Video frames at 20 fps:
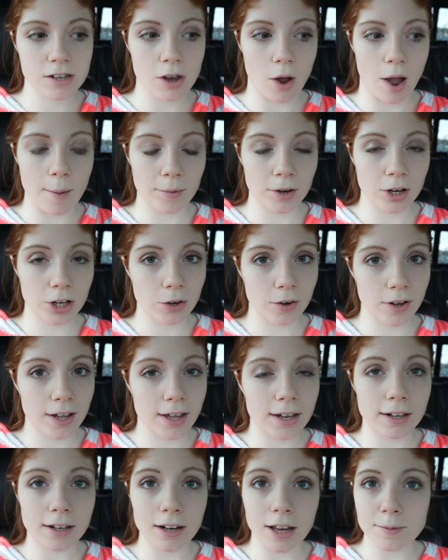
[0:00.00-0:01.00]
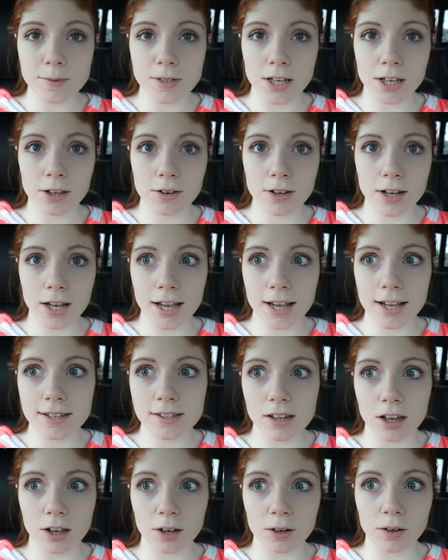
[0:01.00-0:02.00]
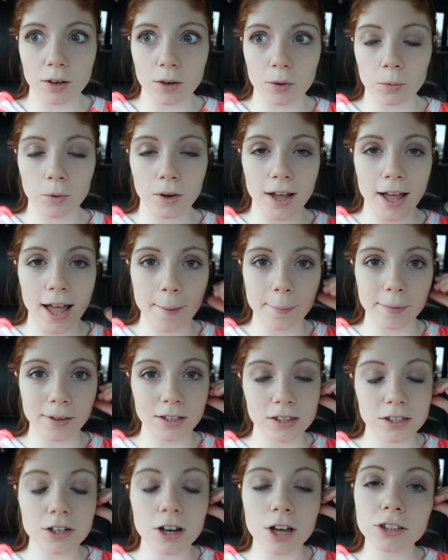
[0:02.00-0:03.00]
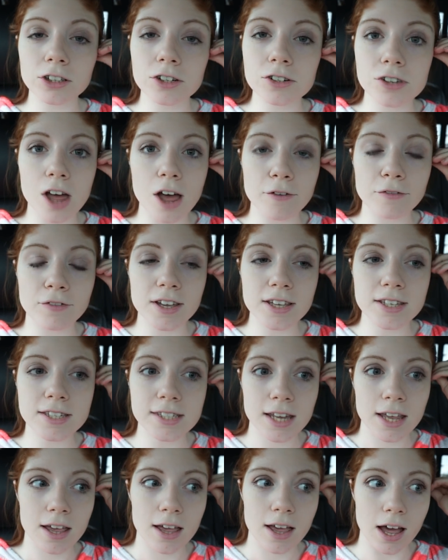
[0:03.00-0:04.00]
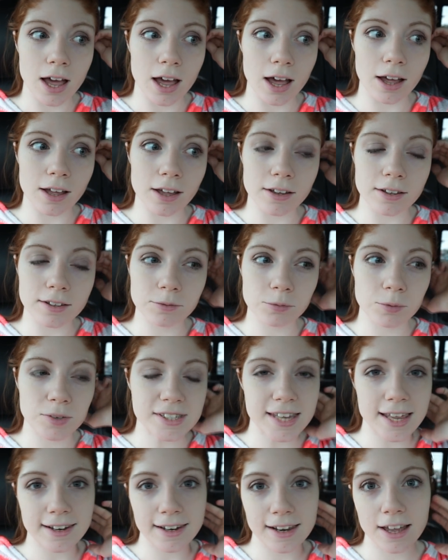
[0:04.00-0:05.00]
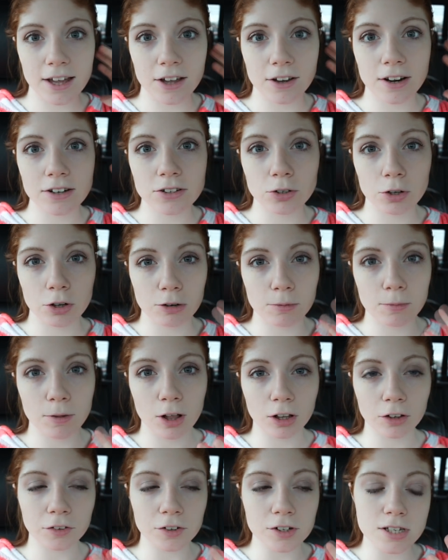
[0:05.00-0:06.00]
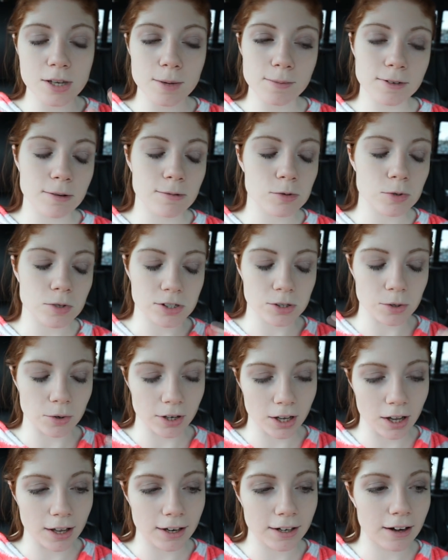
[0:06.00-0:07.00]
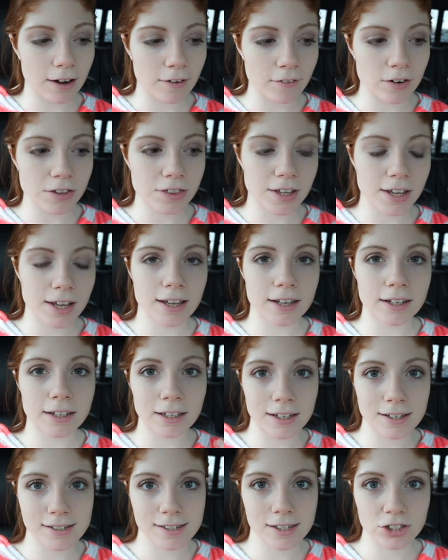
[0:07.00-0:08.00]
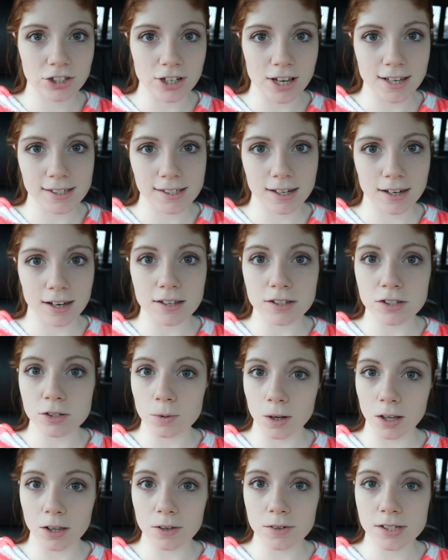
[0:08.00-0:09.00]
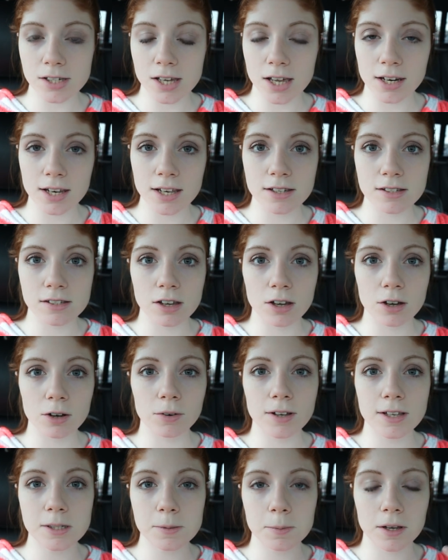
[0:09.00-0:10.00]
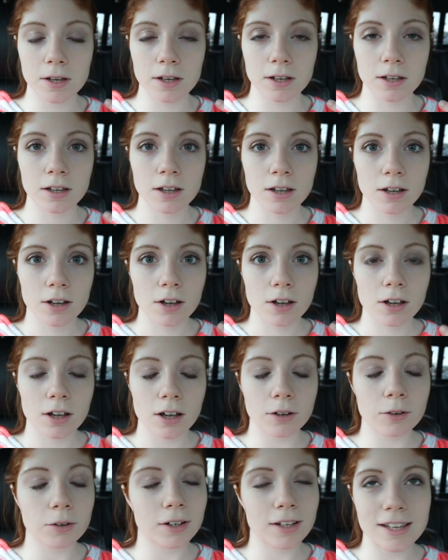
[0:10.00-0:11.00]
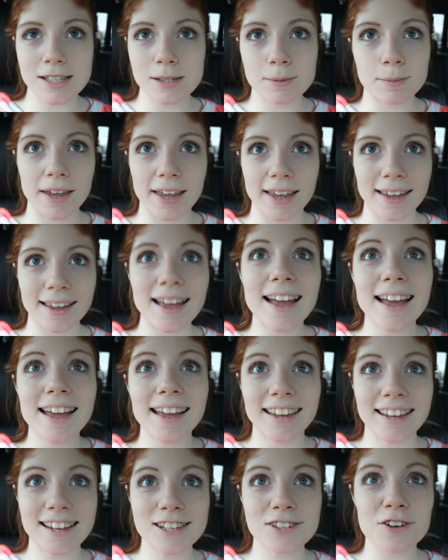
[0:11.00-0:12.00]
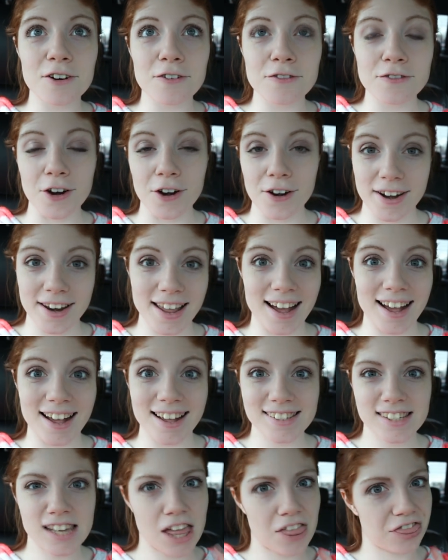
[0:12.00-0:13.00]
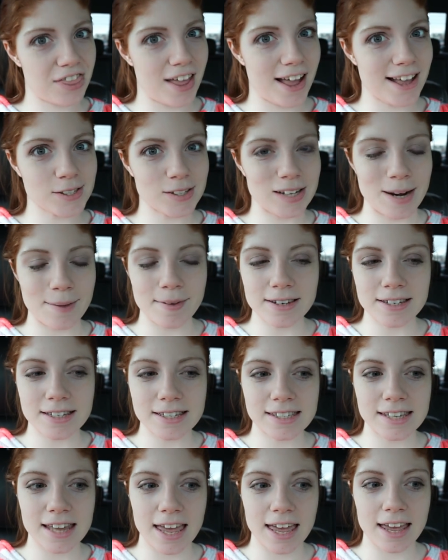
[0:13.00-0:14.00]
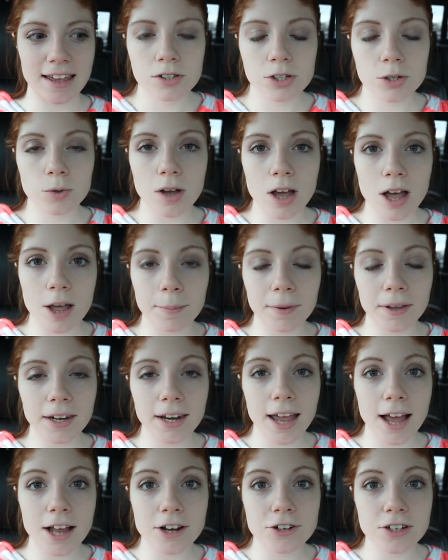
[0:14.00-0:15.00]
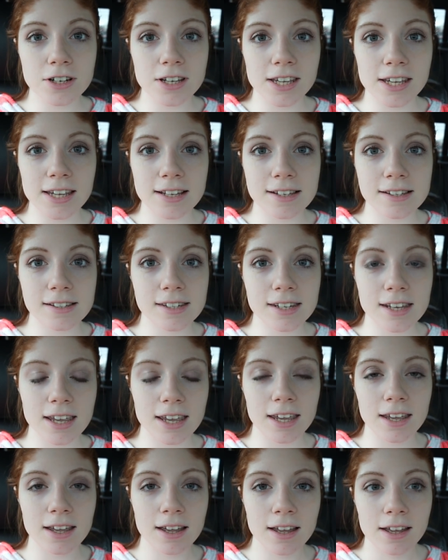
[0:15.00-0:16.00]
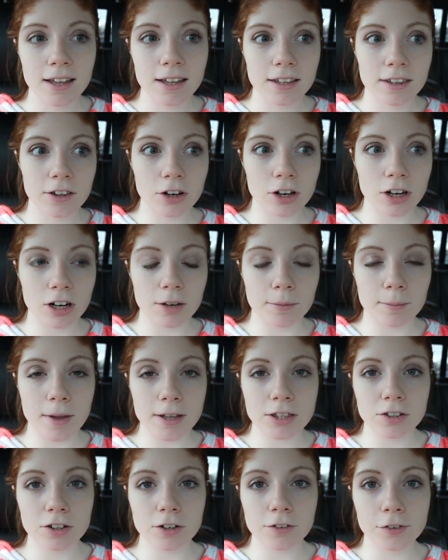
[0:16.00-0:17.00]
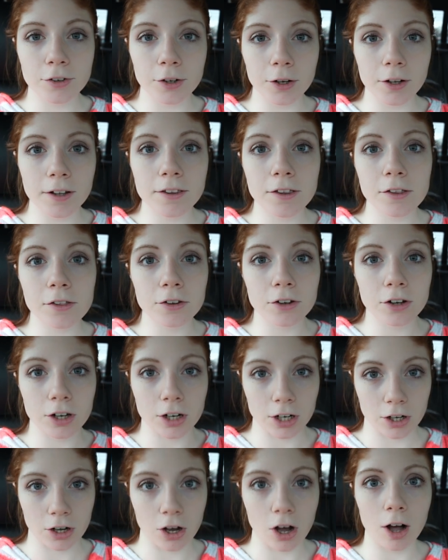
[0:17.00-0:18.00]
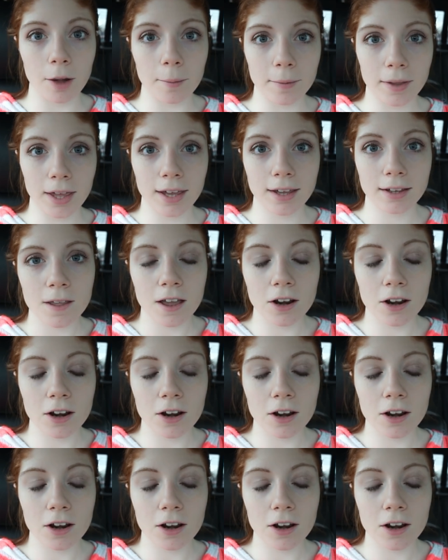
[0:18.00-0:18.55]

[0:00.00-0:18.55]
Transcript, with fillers: So I'm gonna go ahead and update you guys on what happened at the doctor's office. Uh, we sat down, I told him all of her symptoms, what's going on and everything, and he suggested a swallow study, so he's being, oh, he's being, he's referring us that's what I meant to say, to a pediatric ENT. They're gonna make the referral and then they're gonna call me.